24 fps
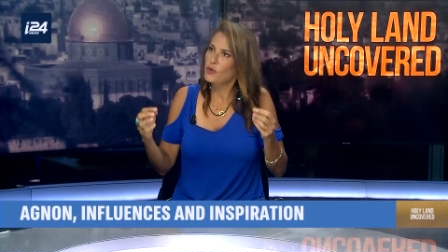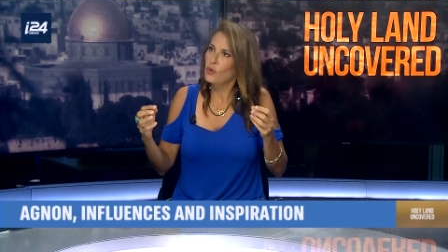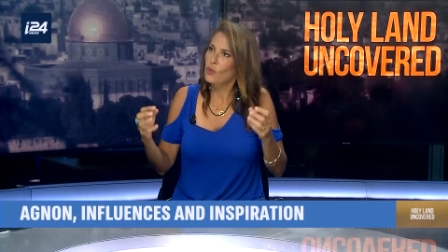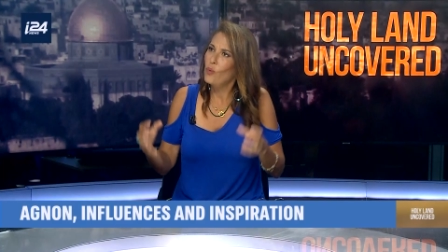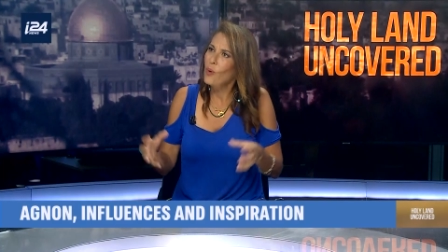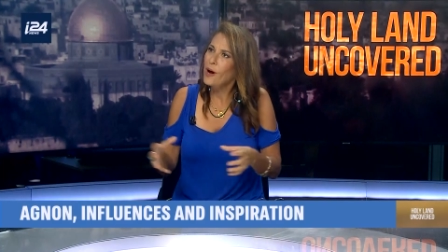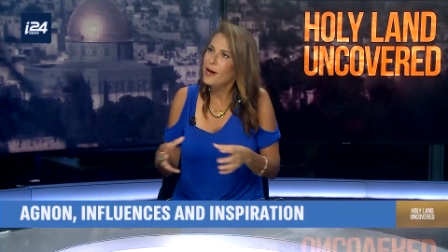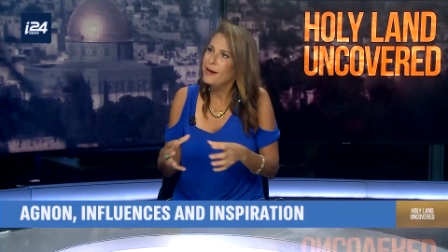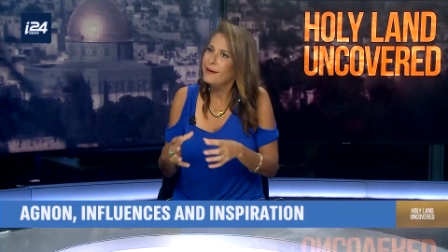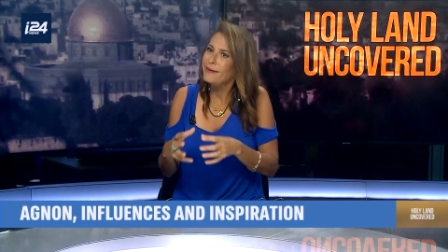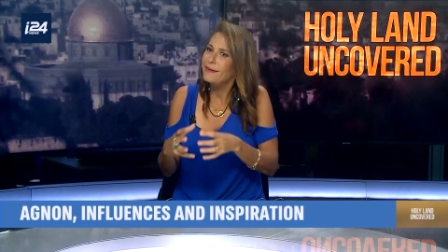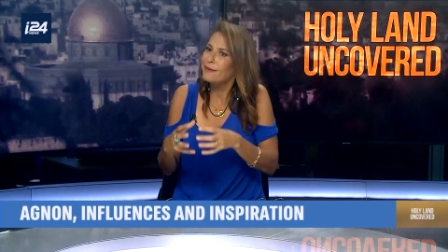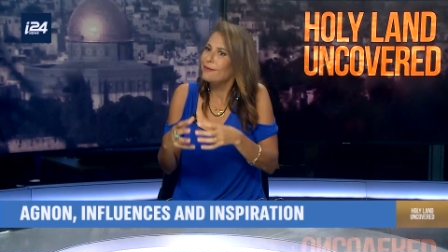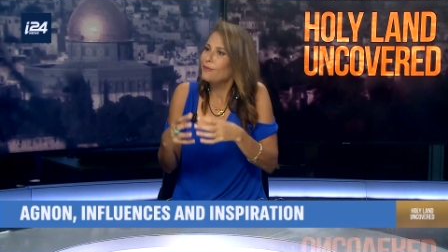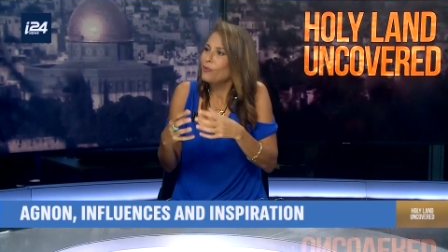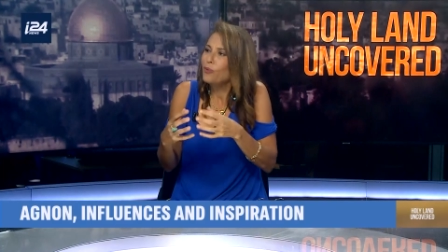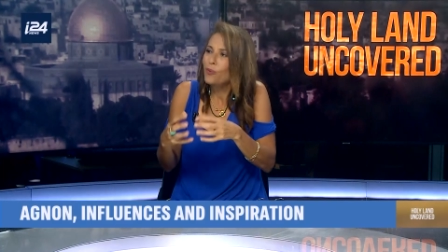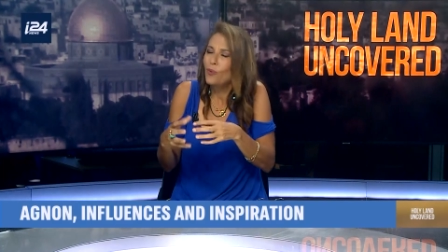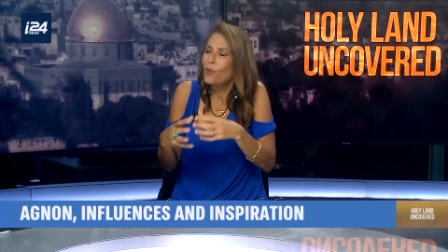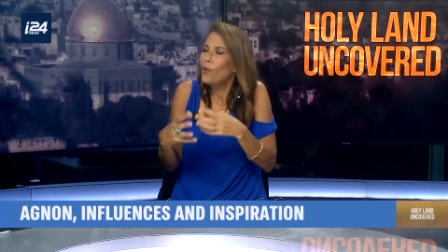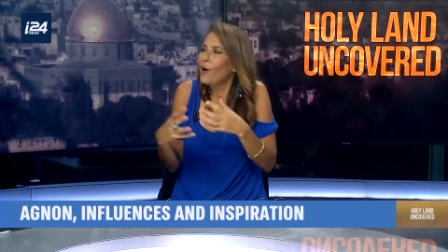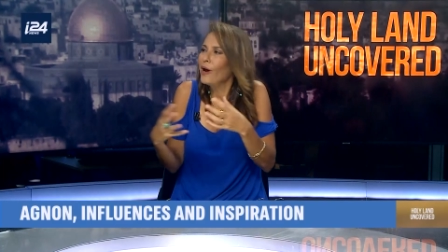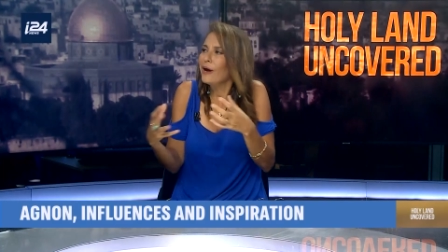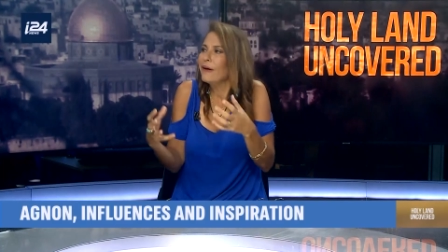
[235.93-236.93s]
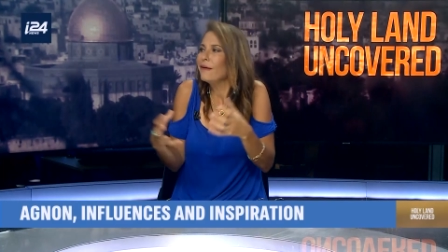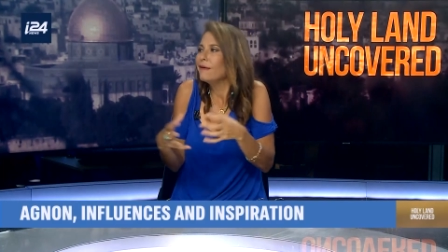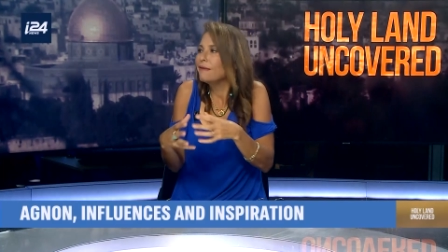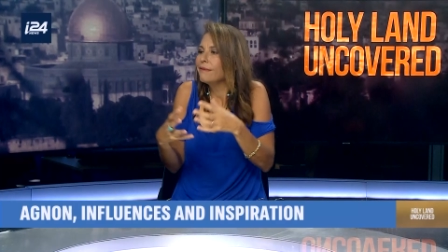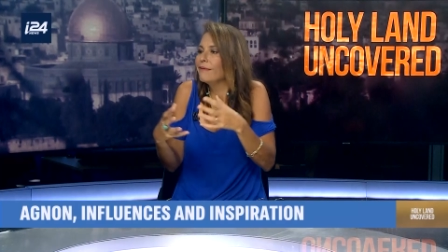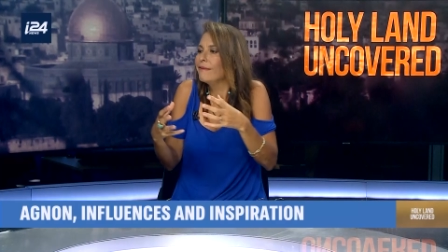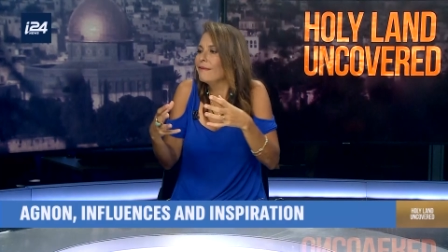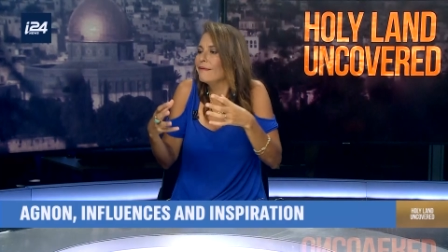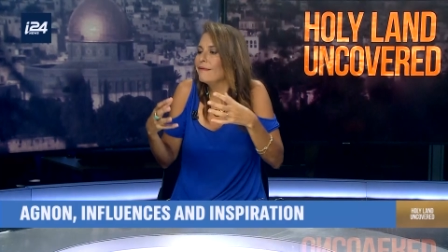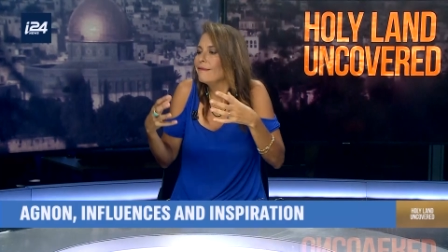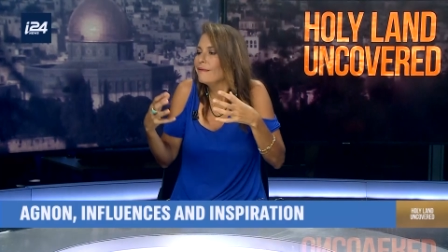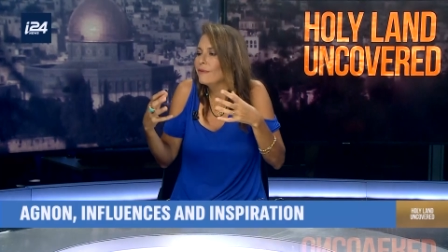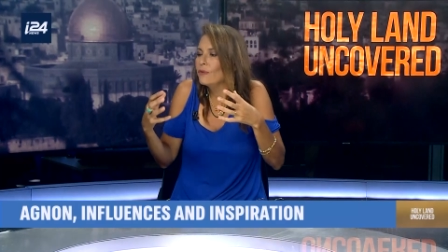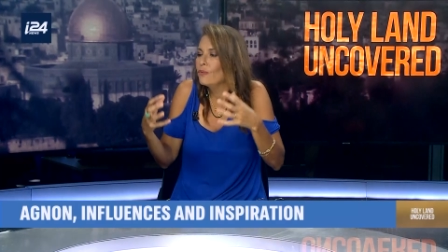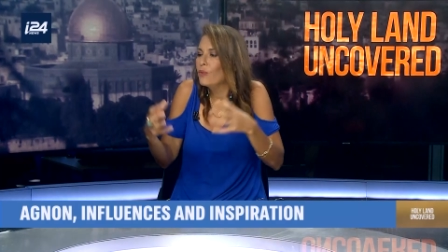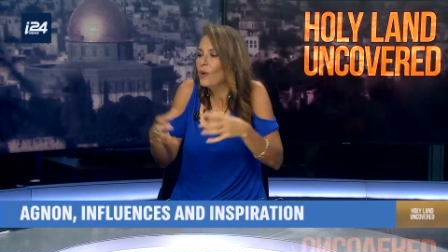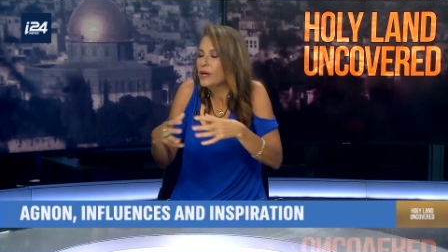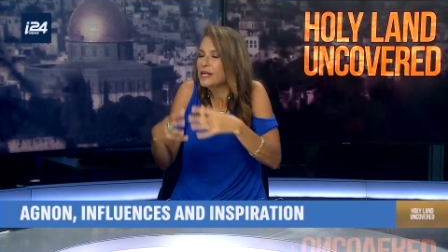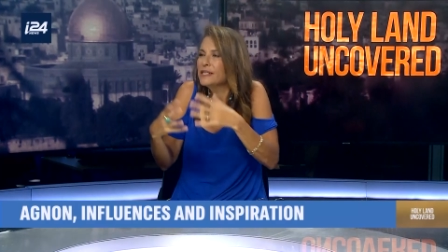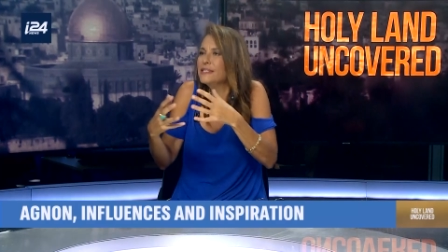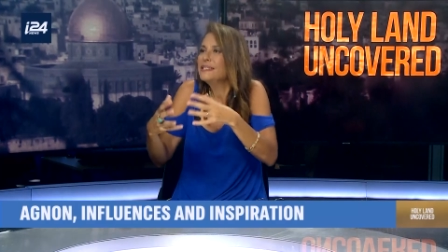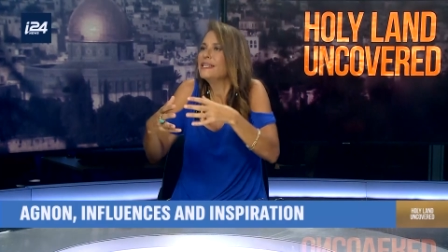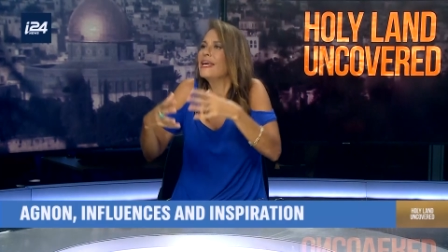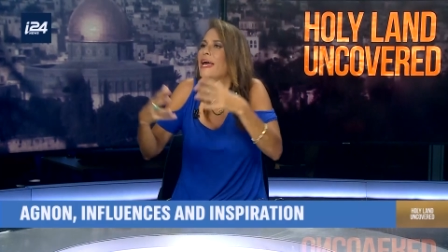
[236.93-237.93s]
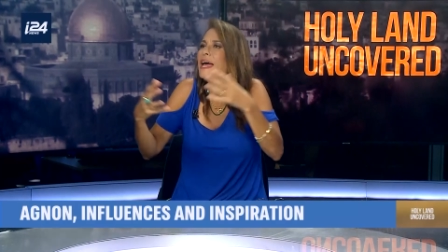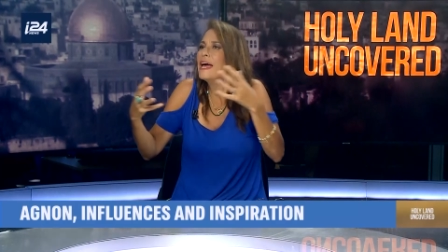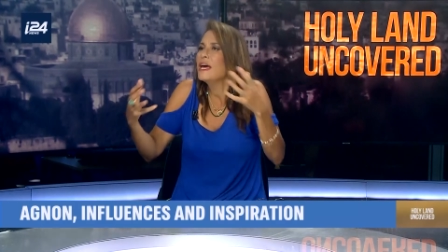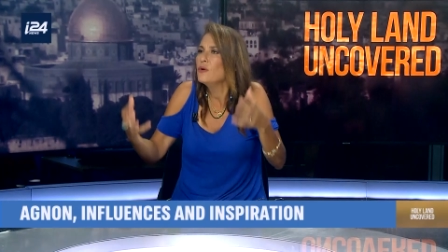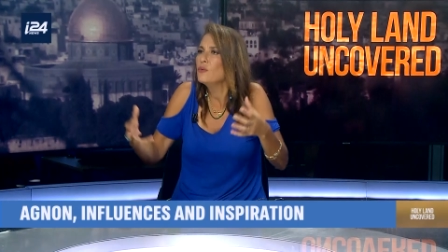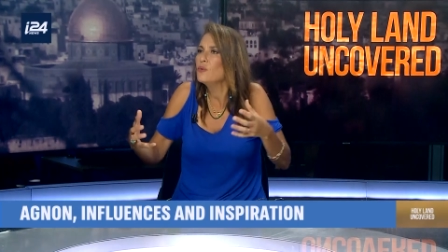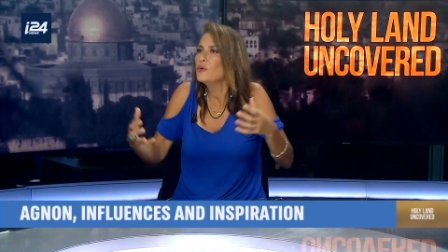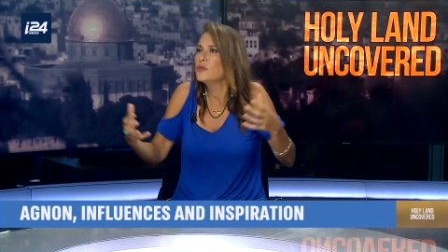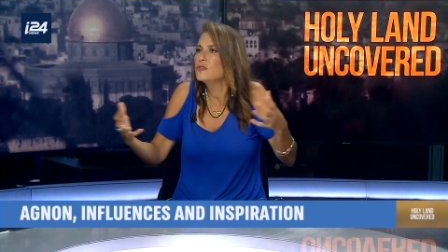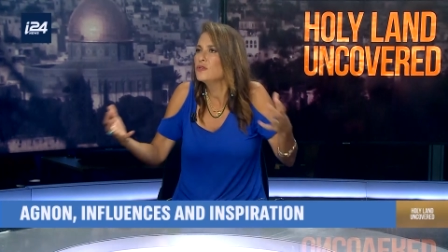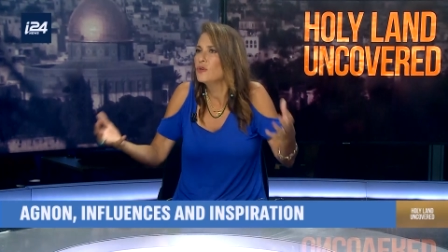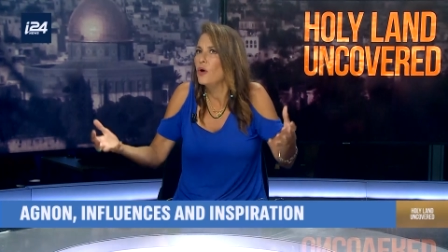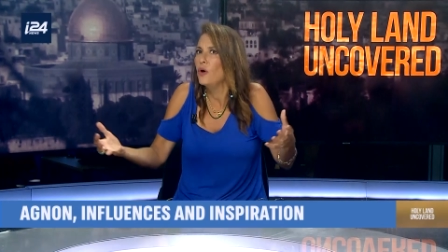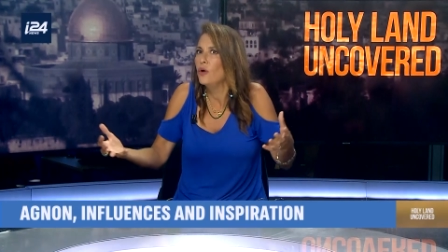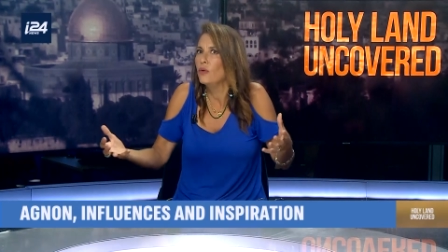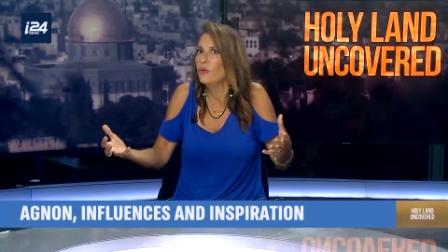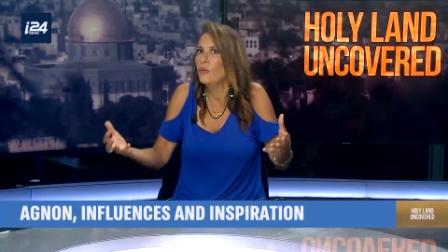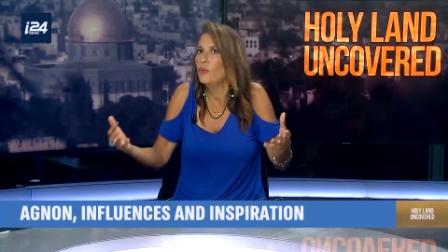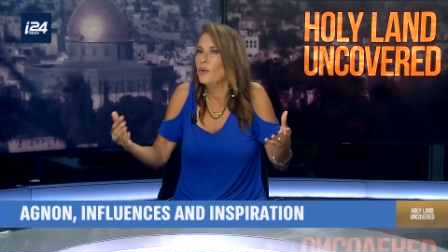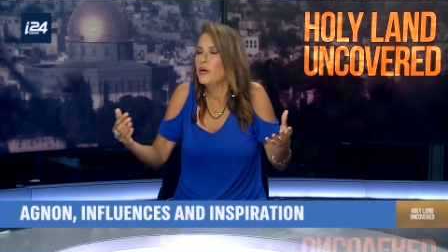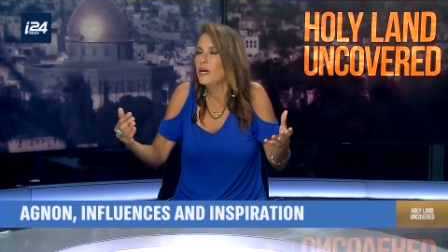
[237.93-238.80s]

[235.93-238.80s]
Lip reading: So what is the end result?